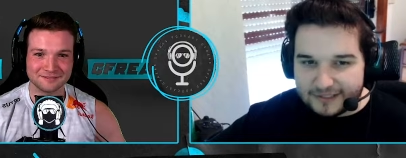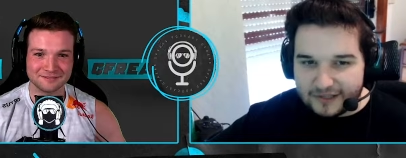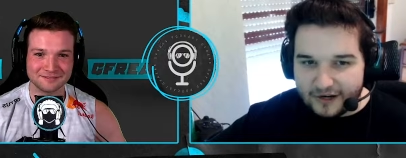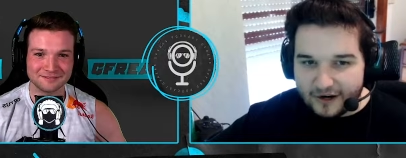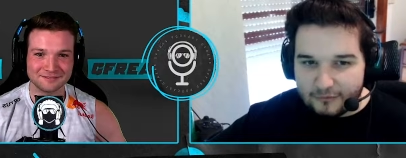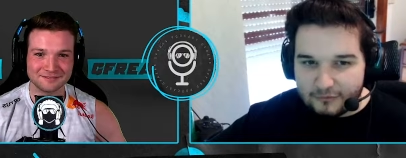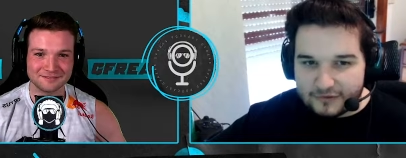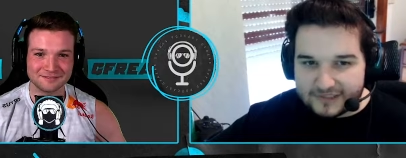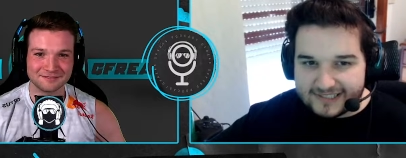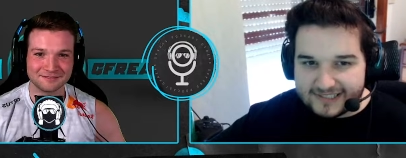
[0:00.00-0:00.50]
Speaker 1: we
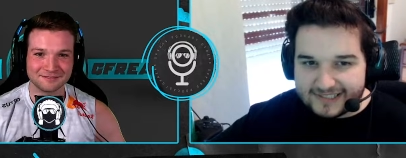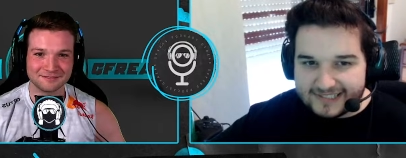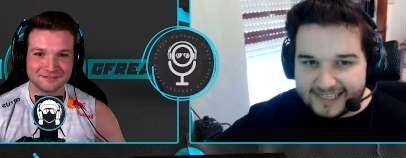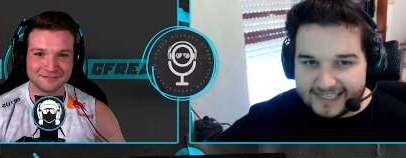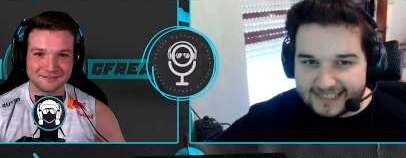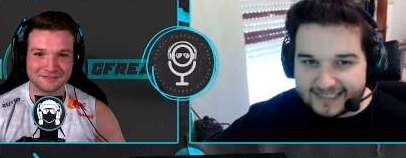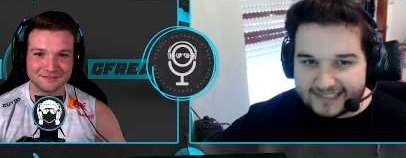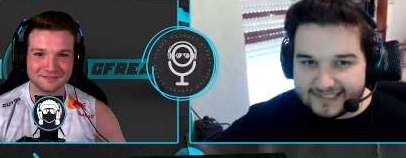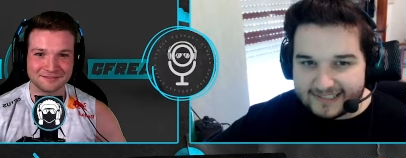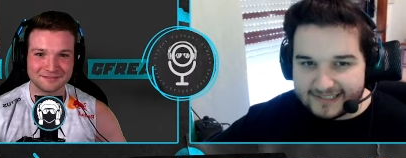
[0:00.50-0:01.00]
got was
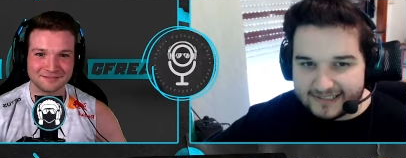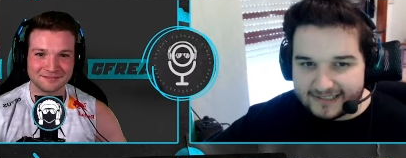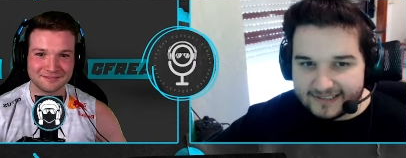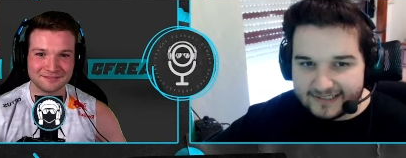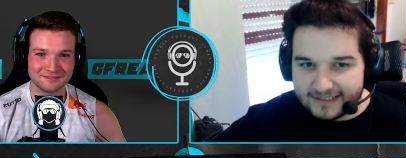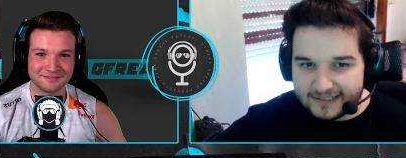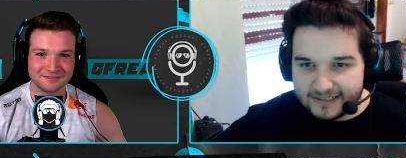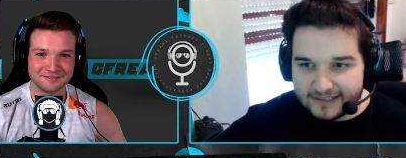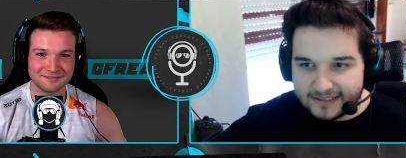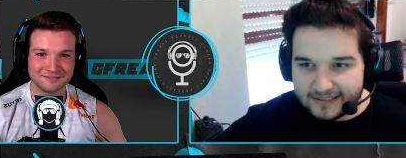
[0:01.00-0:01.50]
six
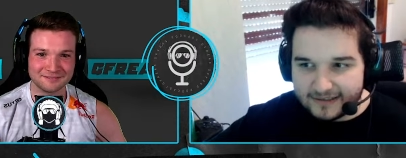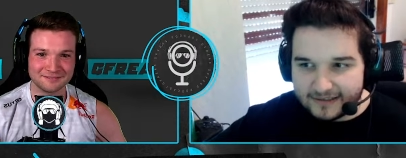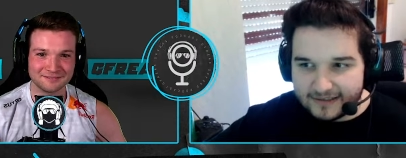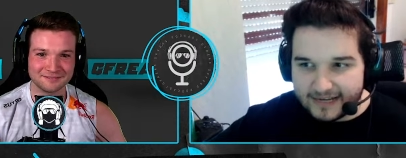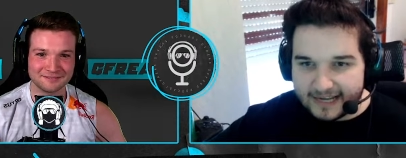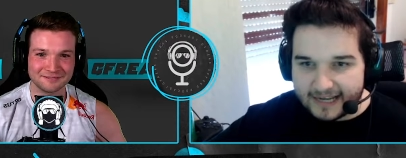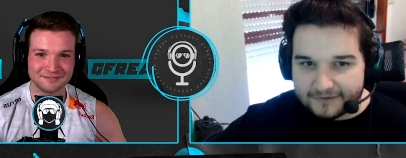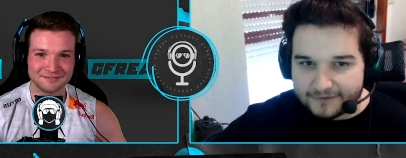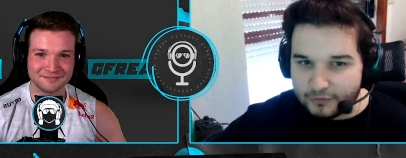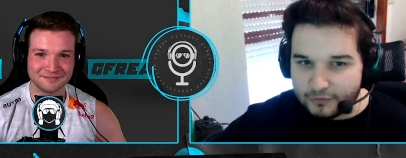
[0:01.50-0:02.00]

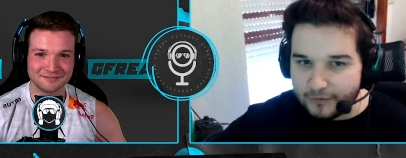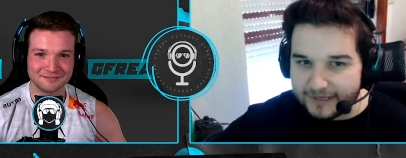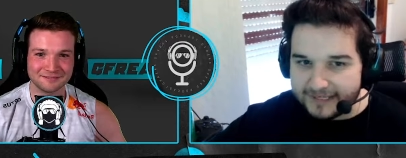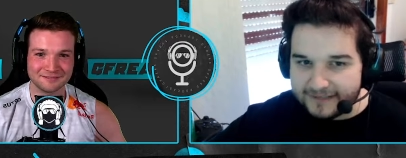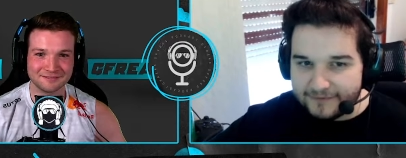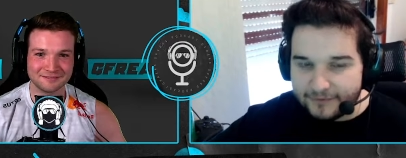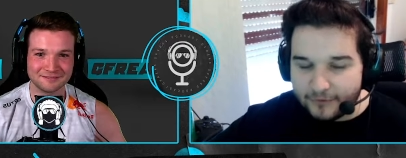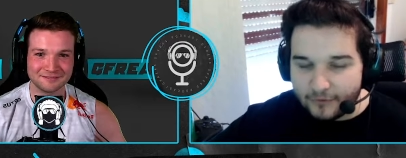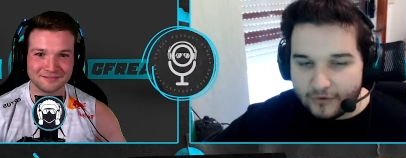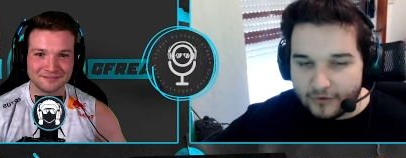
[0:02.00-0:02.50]
out of
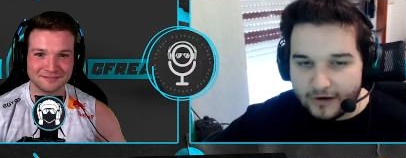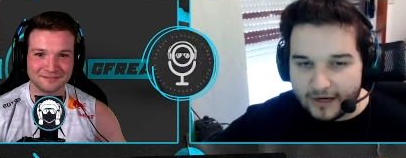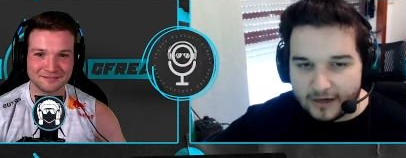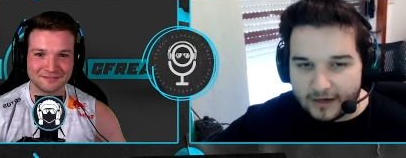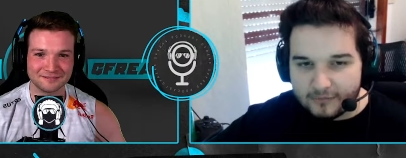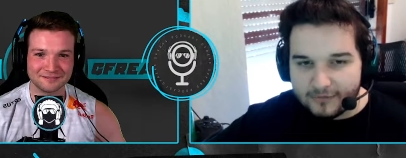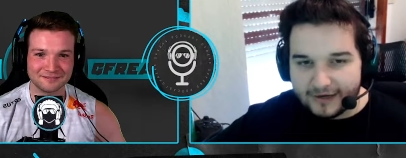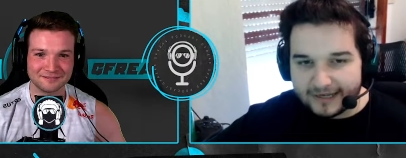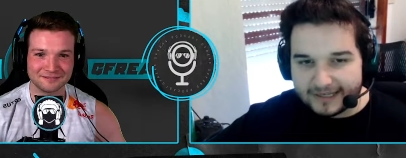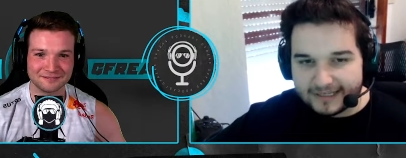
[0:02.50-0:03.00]
24, and
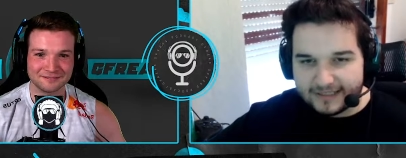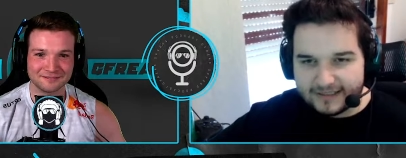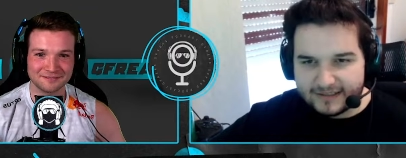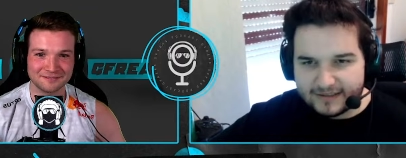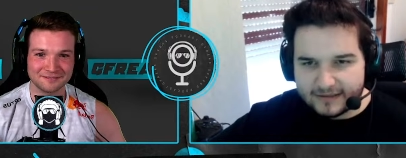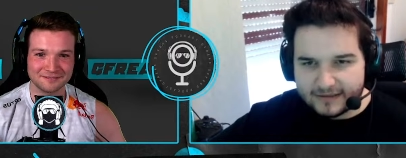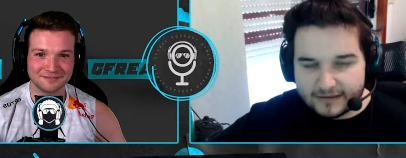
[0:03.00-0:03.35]
I'm like,